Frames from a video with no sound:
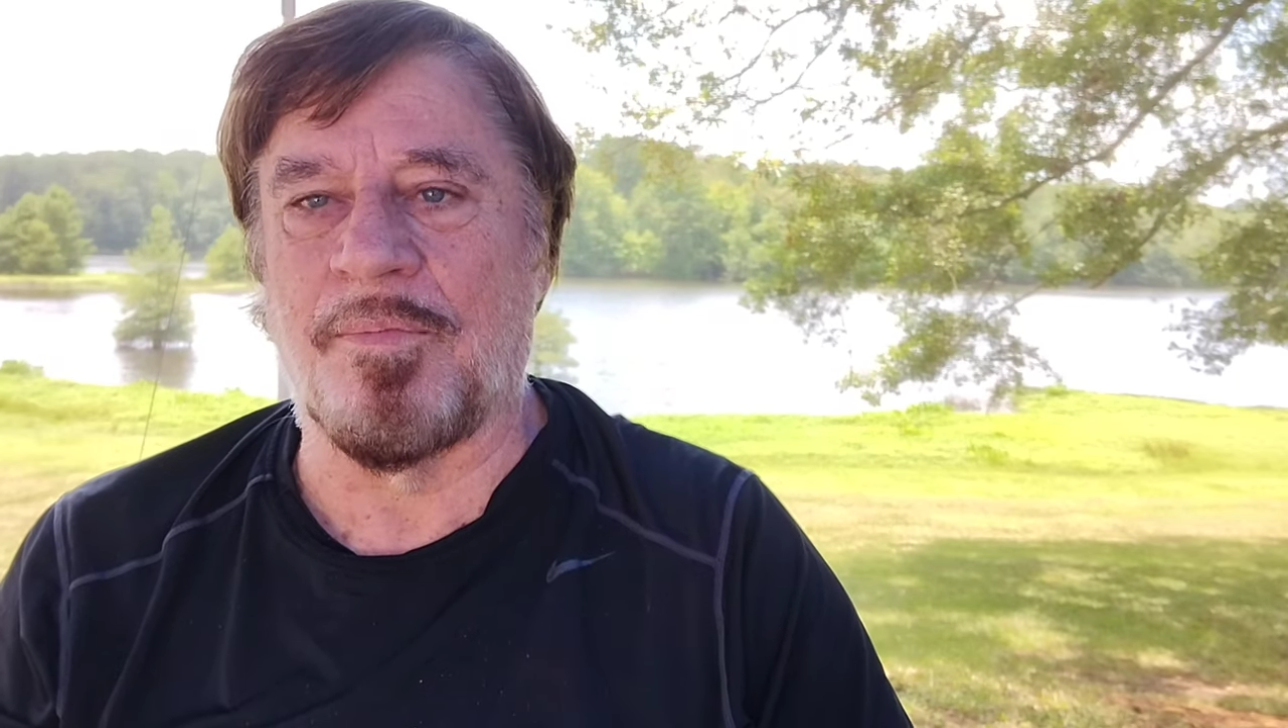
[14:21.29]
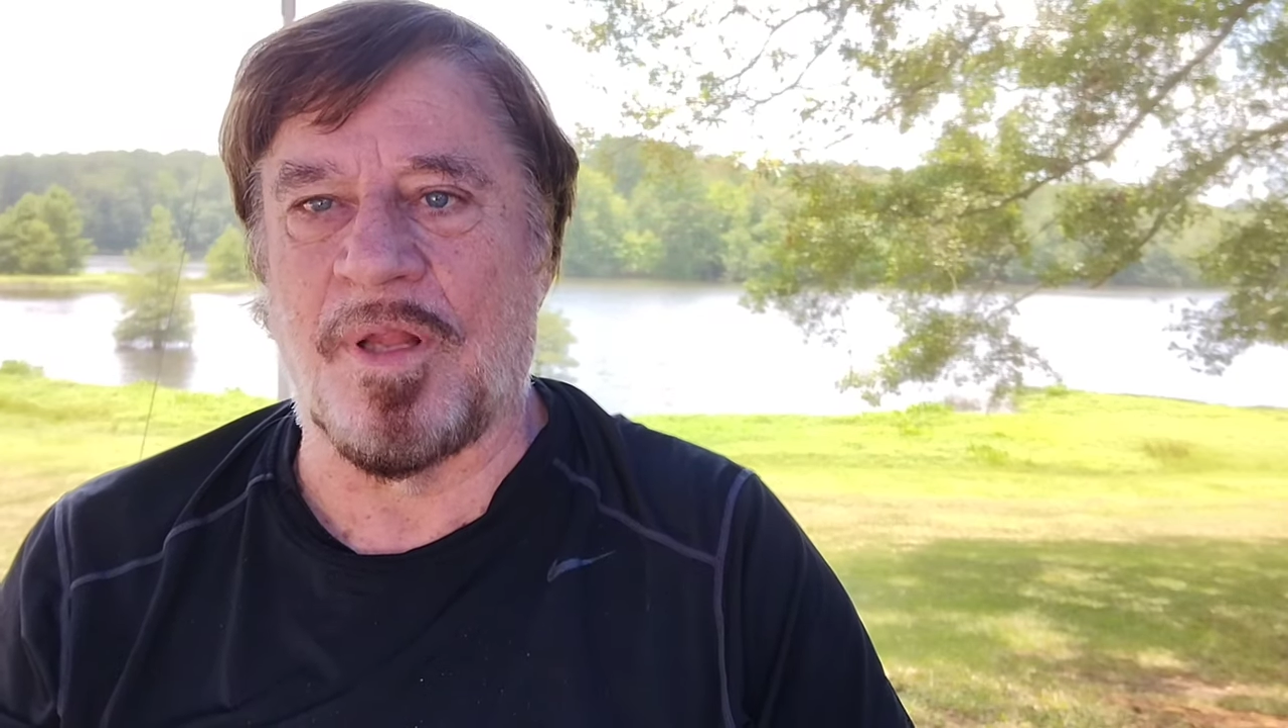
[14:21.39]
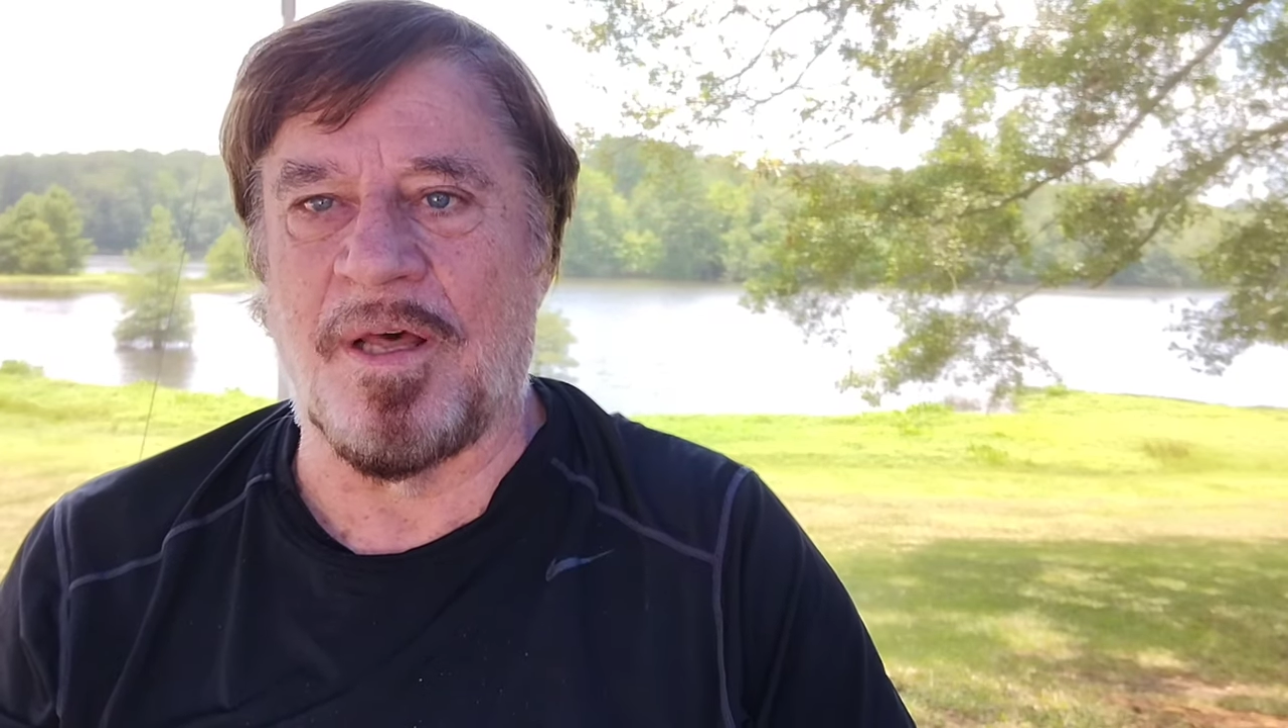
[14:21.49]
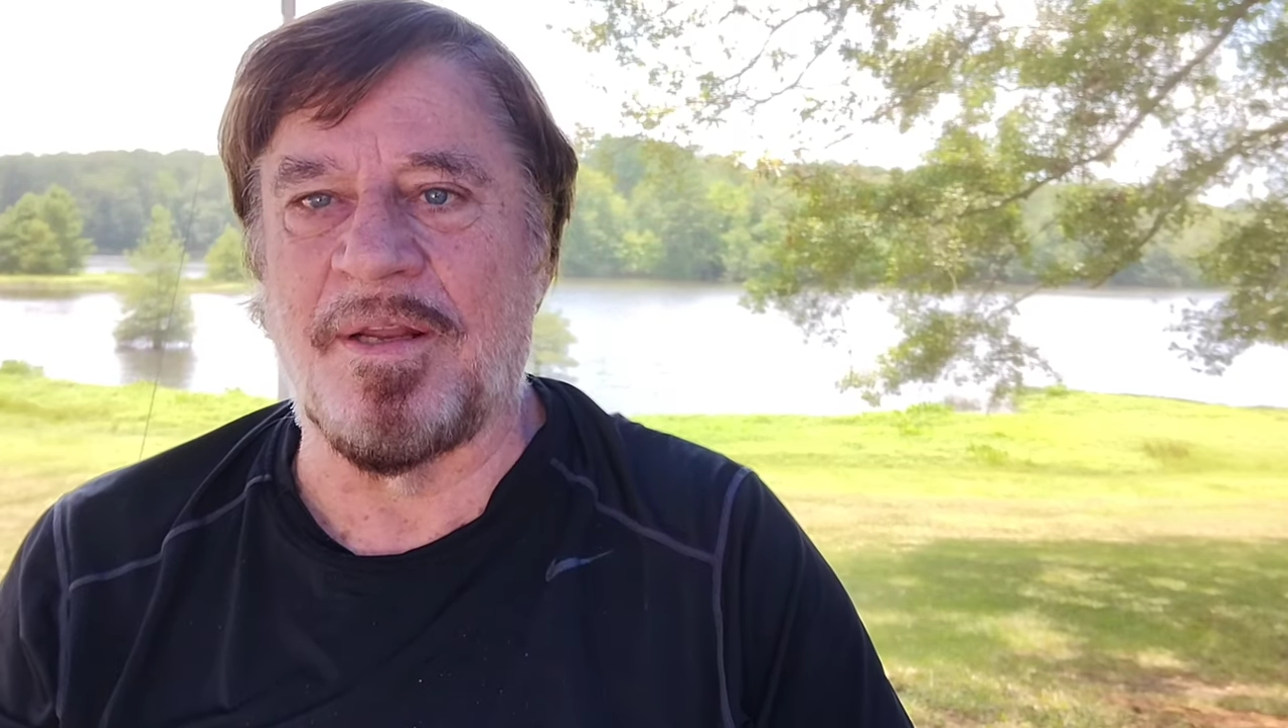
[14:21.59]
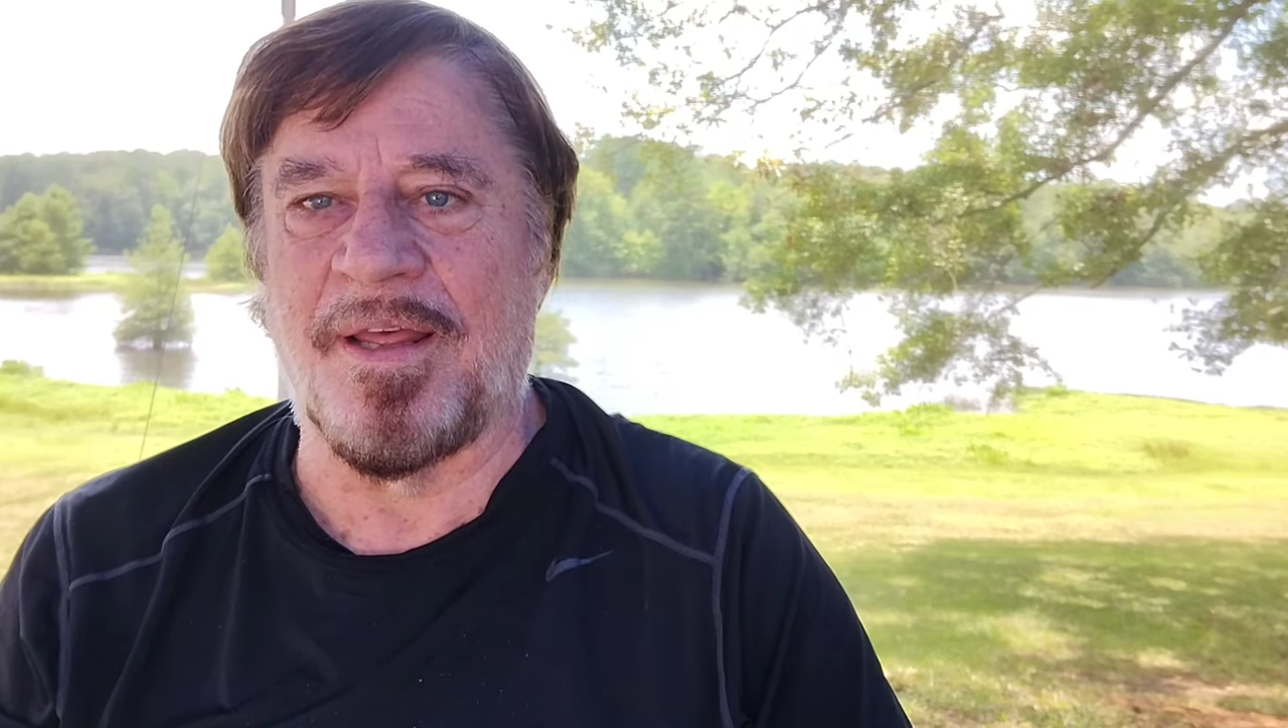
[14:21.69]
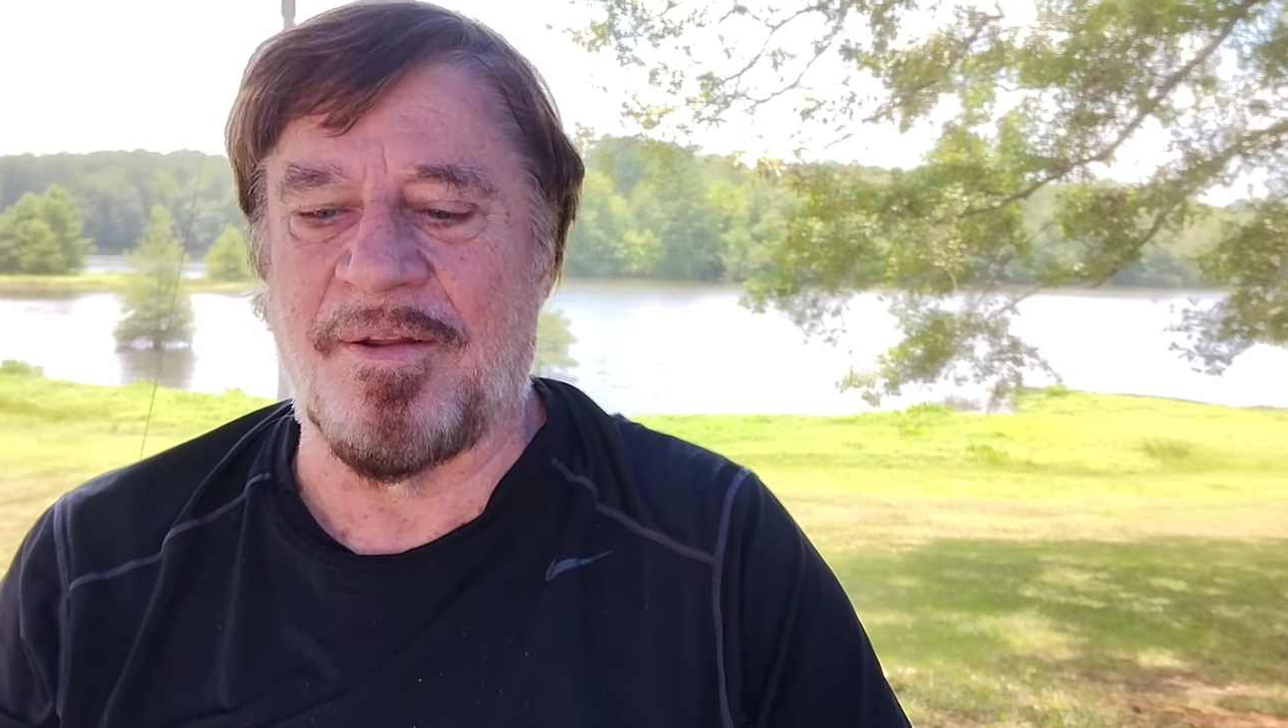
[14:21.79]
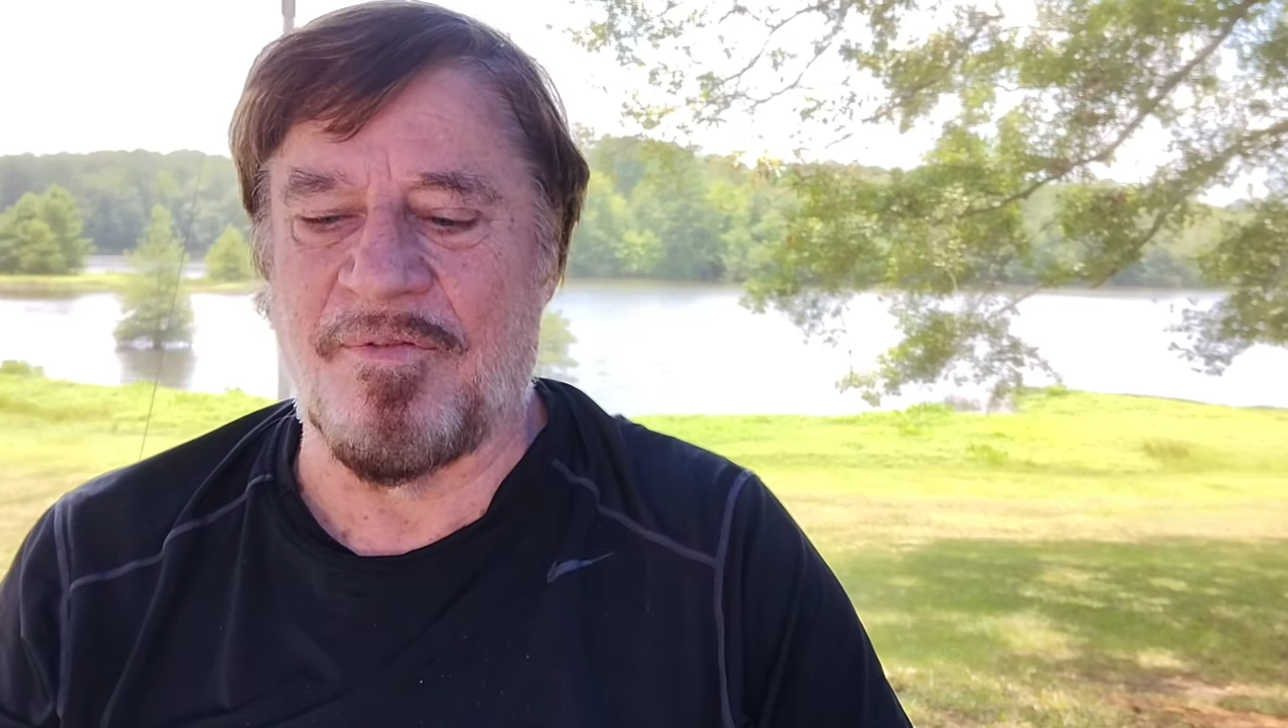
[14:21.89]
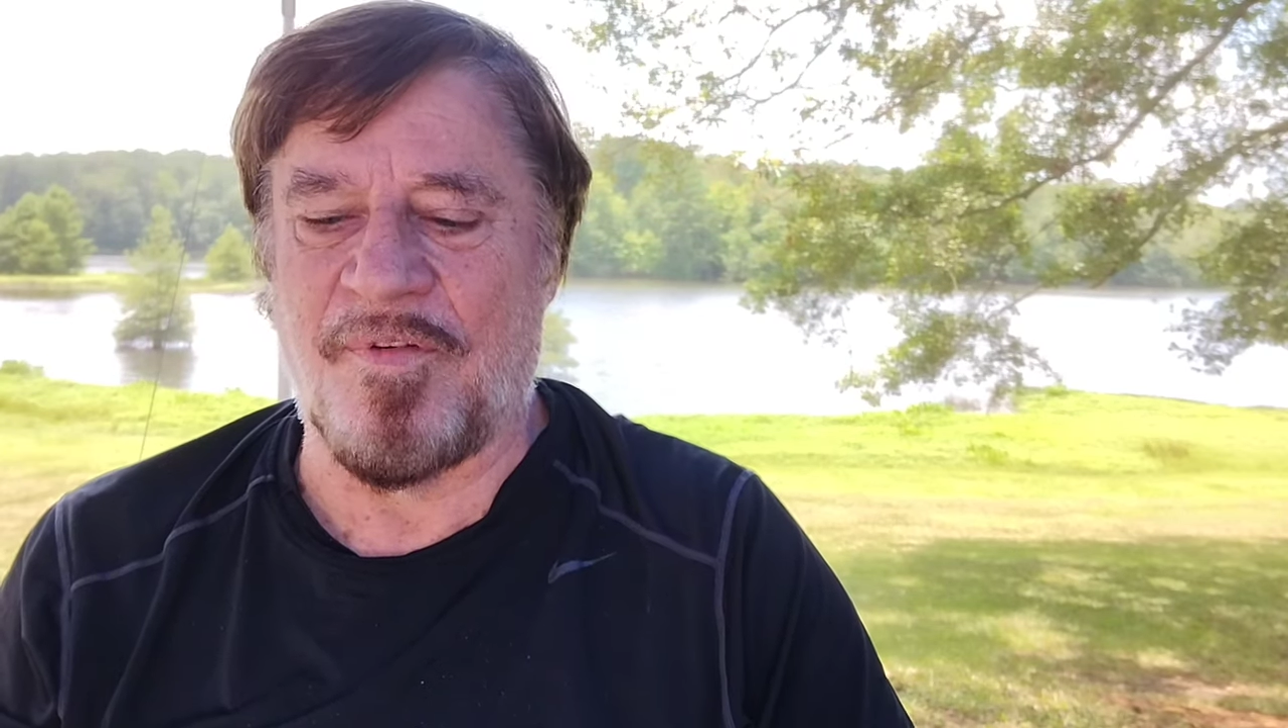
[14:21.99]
blood and